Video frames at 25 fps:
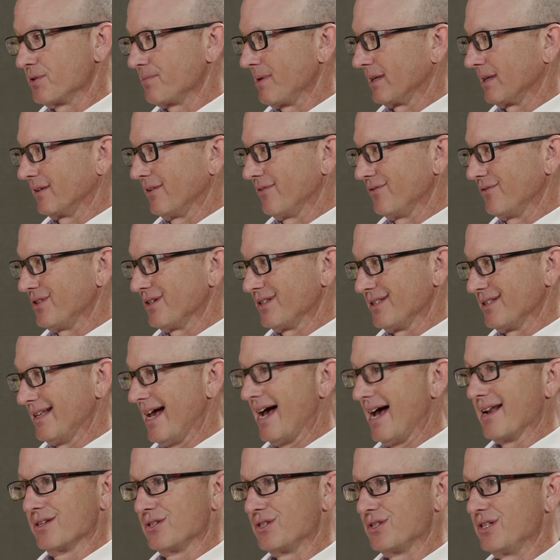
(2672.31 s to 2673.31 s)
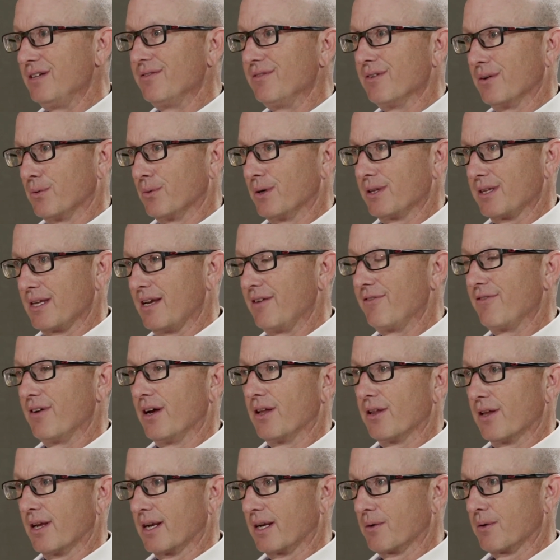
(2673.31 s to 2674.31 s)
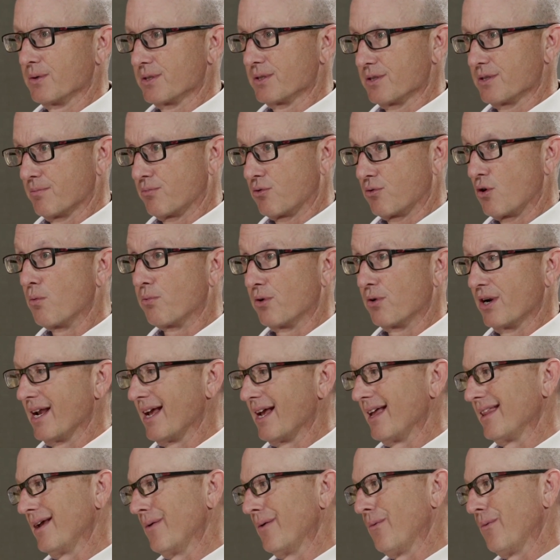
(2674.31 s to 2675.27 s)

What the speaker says: perspective of just not achieving what they felt like was appropriate.